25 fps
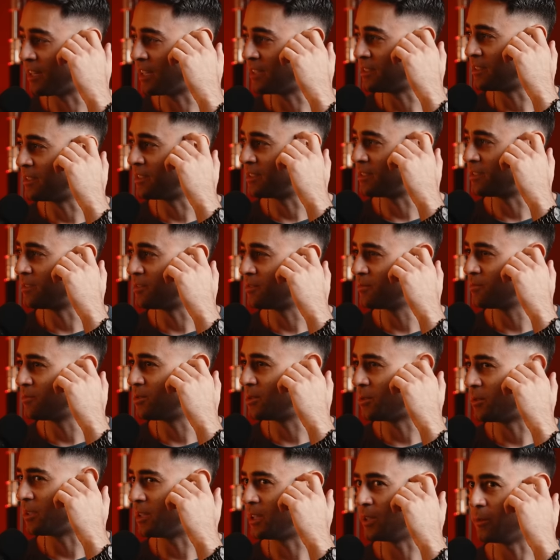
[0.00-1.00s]
I didn't
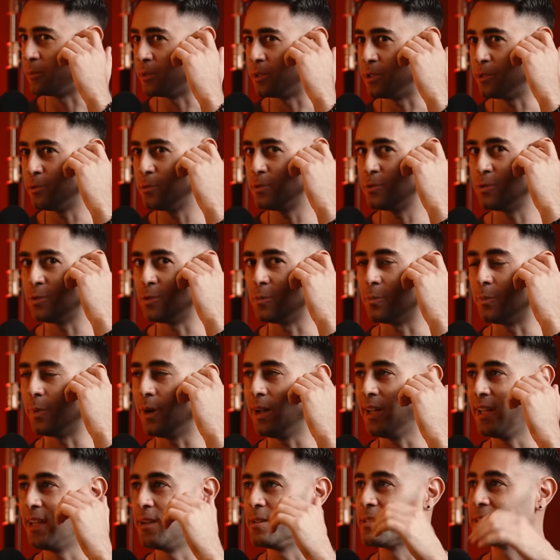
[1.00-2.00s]
do anything with YouTube,
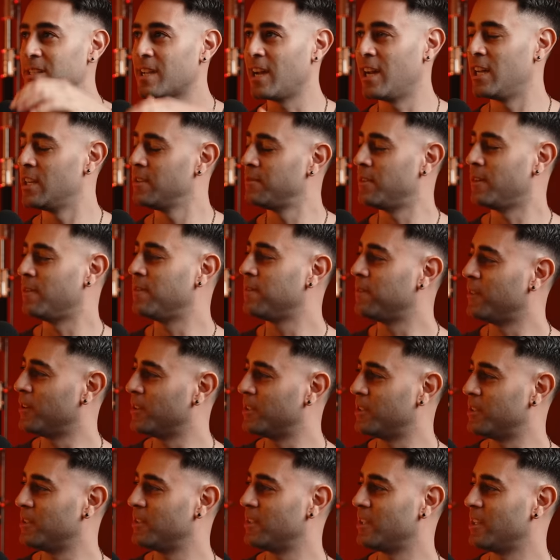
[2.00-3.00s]
but it's kind of a
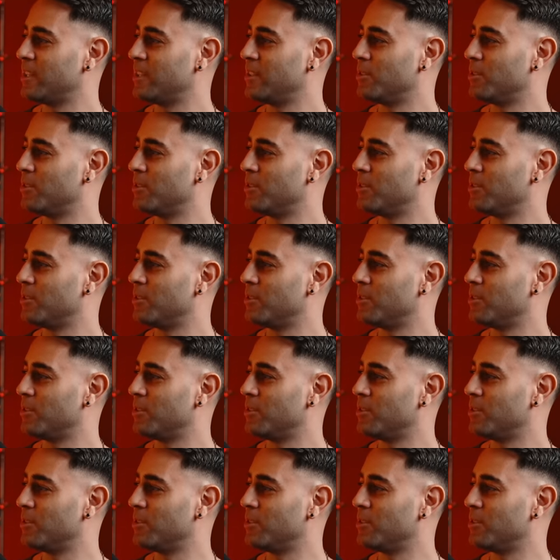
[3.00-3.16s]
fun